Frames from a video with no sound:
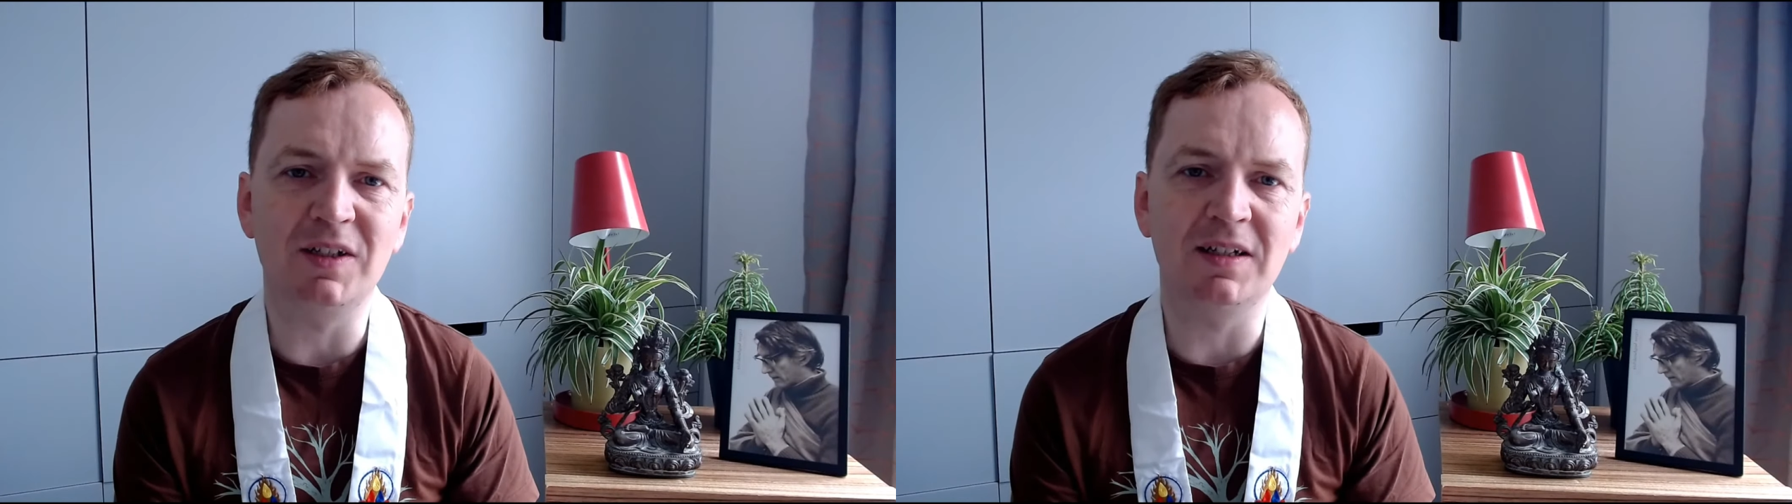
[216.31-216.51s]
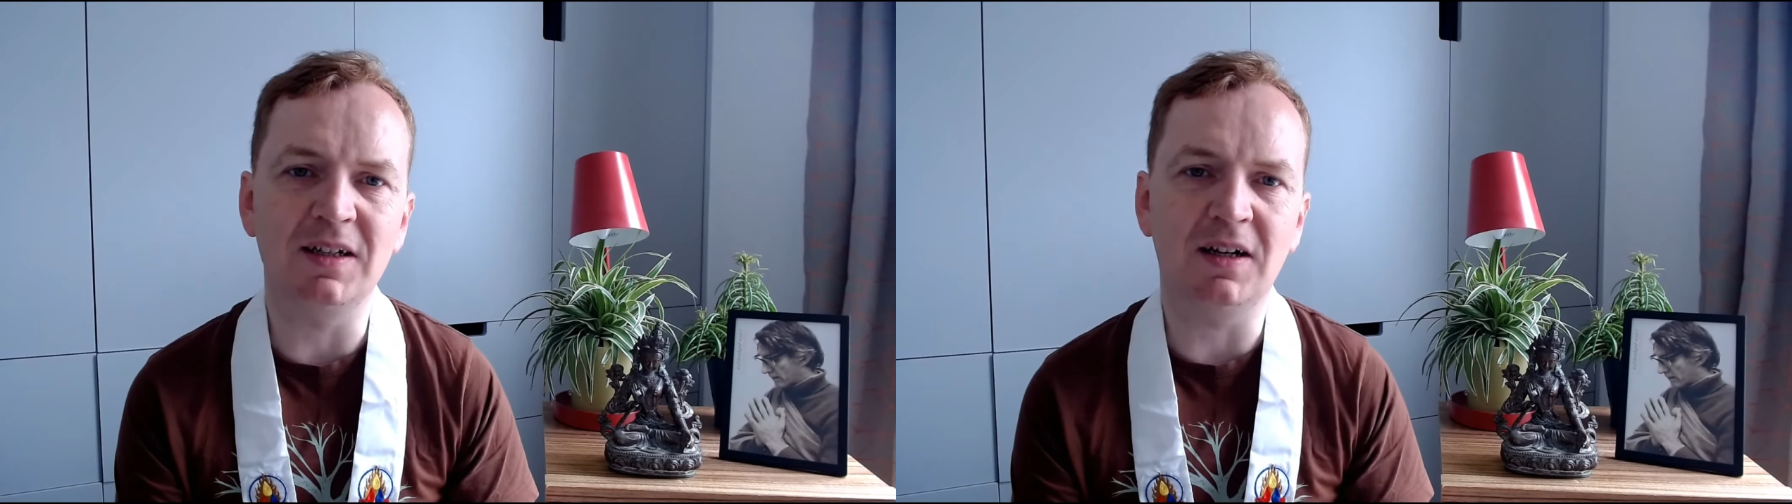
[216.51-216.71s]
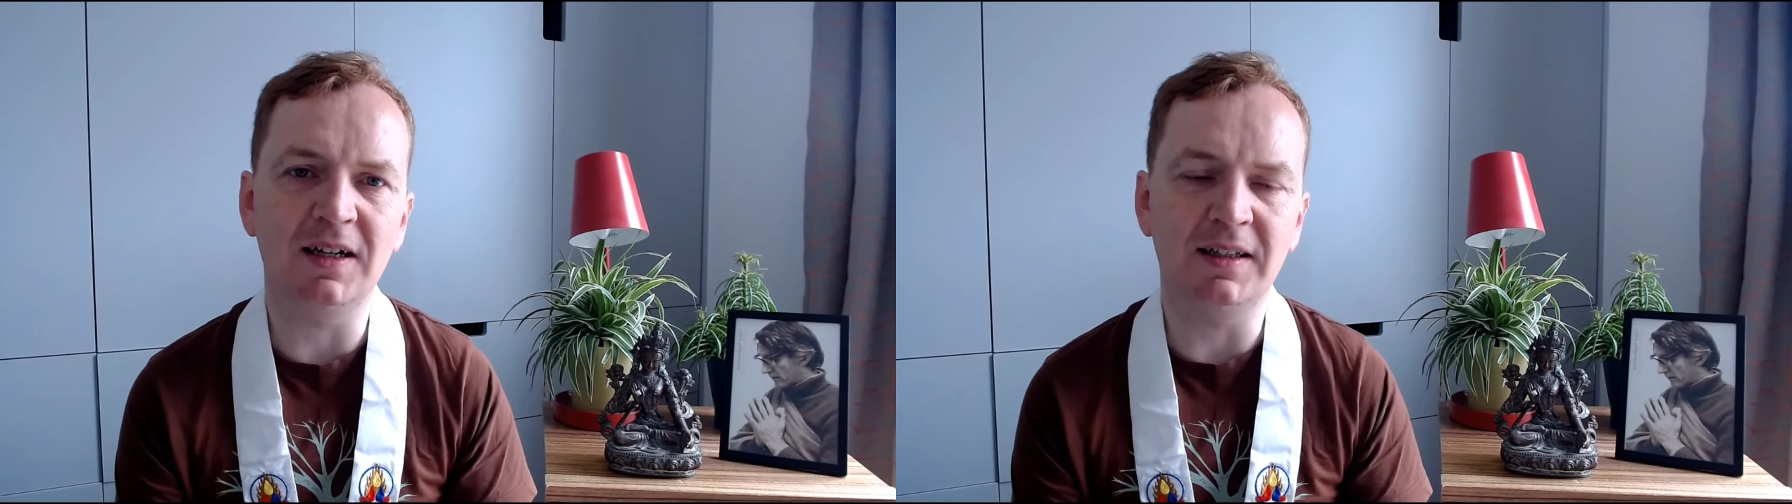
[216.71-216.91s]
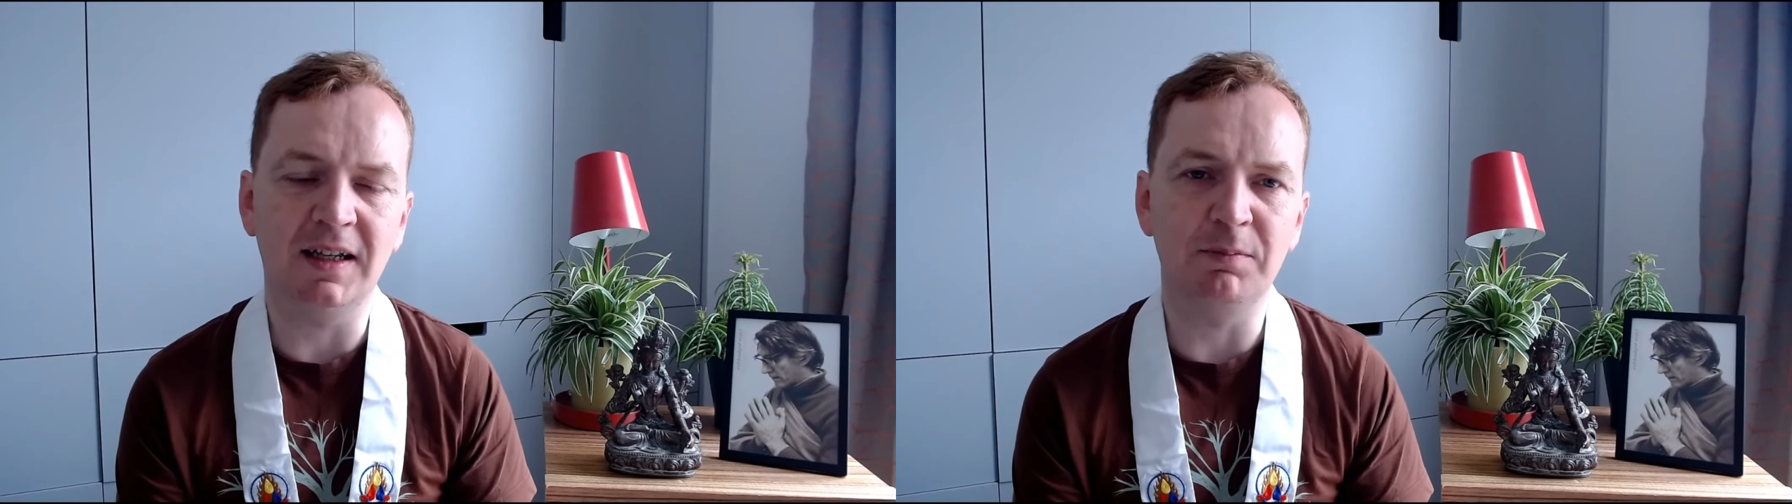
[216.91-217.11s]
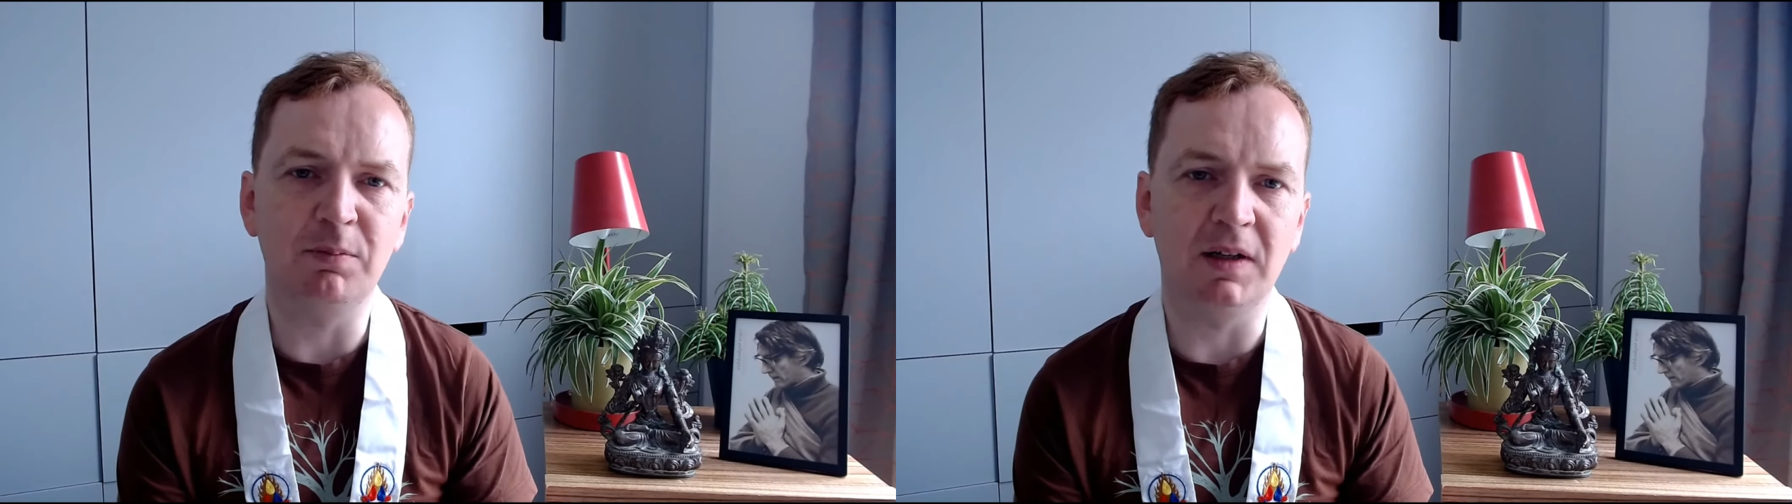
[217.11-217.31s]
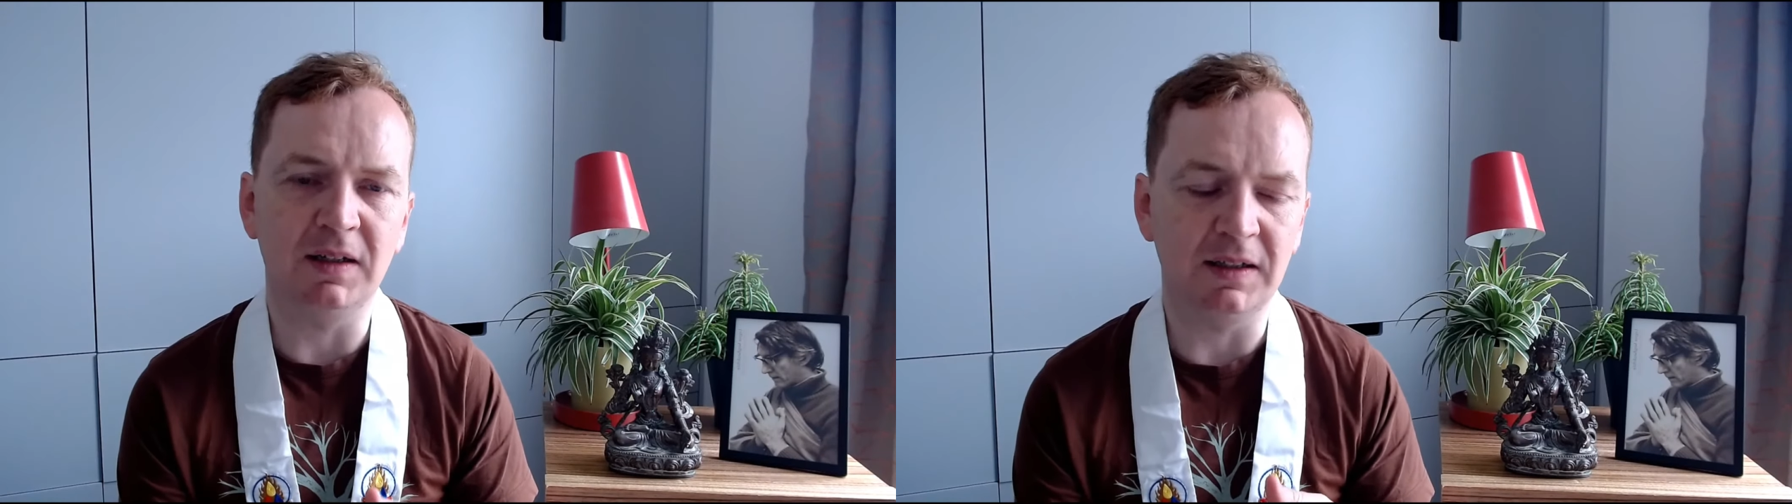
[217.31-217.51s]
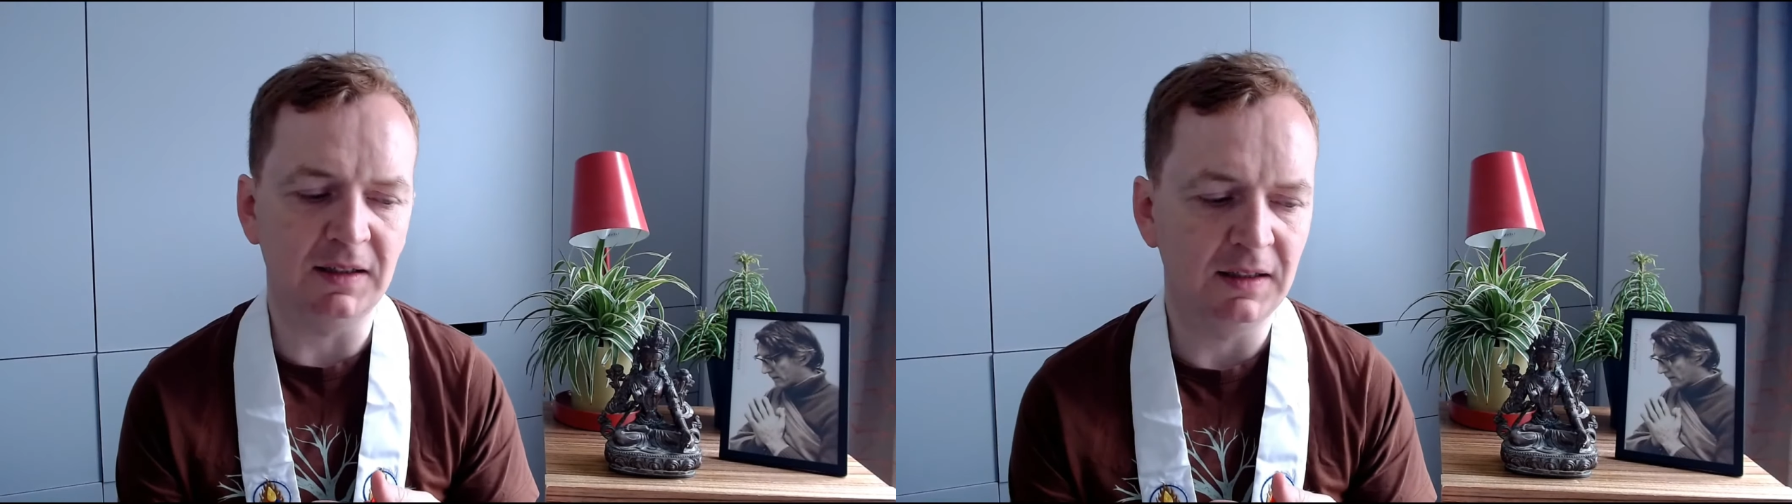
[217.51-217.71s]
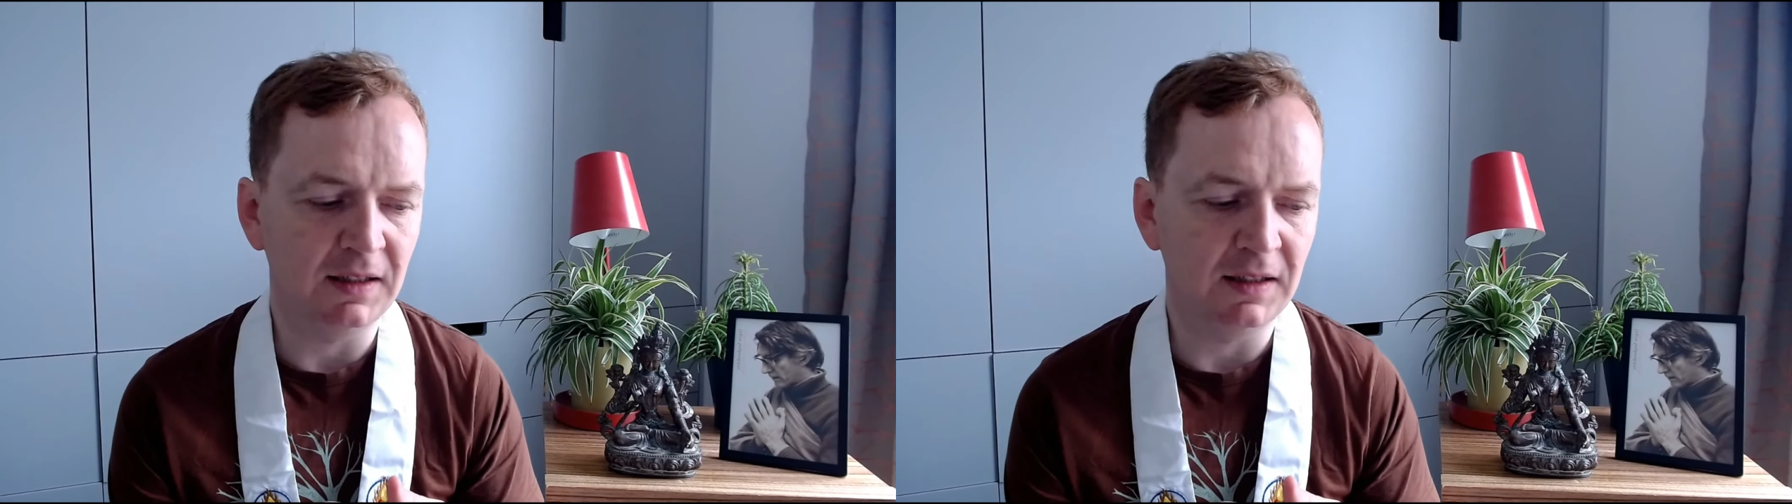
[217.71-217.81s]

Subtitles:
deny then by